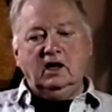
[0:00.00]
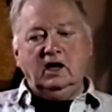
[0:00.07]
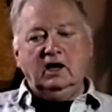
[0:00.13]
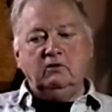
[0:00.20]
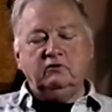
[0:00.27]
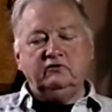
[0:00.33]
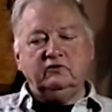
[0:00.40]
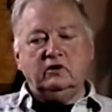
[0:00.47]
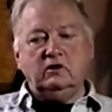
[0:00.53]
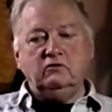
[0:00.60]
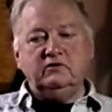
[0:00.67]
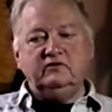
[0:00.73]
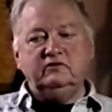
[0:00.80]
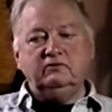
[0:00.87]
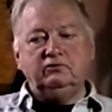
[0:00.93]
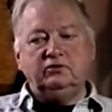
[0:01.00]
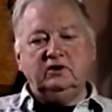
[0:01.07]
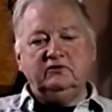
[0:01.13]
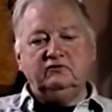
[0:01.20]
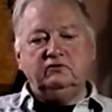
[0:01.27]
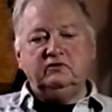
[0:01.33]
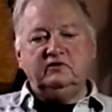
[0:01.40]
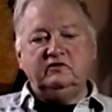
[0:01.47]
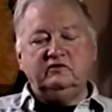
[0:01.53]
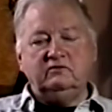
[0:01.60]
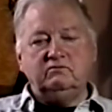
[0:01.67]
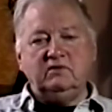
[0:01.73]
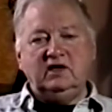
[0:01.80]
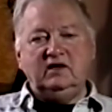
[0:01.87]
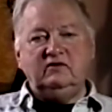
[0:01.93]
I was always impressed with his
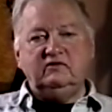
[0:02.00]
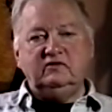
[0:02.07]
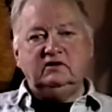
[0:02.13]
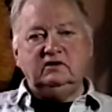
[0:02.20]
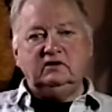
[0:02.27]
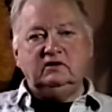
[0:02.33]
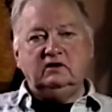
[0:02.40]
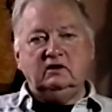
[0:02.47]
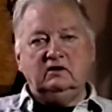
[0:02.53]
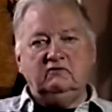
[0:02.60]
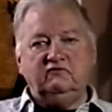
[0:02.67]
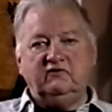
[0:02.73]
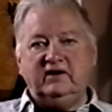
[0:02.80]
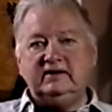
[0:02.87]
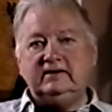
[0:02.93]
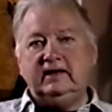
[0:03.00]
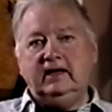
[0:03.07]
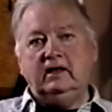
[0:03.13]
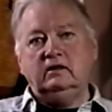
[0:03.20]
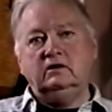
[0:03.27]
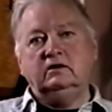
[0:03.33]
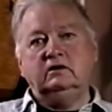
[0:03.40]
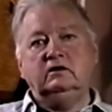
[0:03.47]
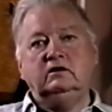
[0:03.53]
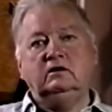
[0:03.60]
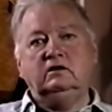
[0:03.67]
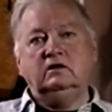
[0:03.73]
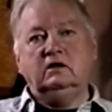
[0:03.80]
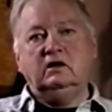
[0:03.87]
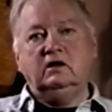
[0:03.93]
amazing vitality.
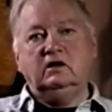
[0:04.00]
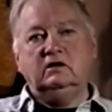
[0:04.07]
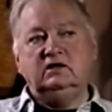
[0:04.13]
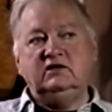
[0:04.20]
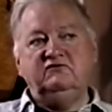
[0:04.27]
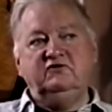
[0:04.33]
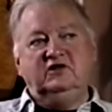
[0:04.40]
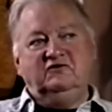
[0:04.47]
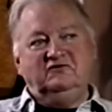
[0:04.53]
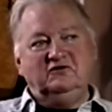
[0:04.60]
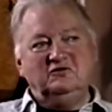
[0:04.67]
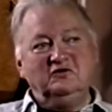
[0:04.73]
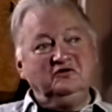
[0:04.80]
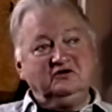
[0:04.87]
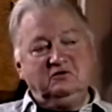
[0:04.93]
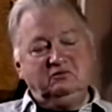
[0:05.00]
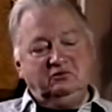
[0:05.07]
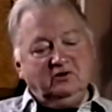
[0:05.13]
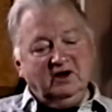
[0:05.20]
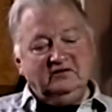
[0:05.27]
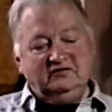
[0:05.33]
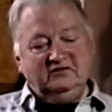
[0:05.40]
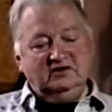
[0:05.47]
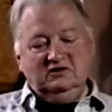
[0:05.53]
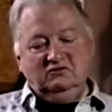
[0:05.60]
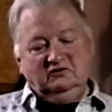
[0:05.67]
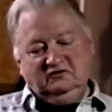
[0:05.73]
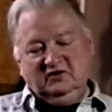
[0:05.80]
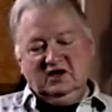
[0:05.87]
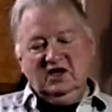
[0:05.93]
Even if he was depressed, he
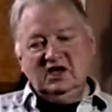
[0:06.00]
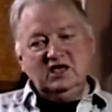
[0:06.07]
was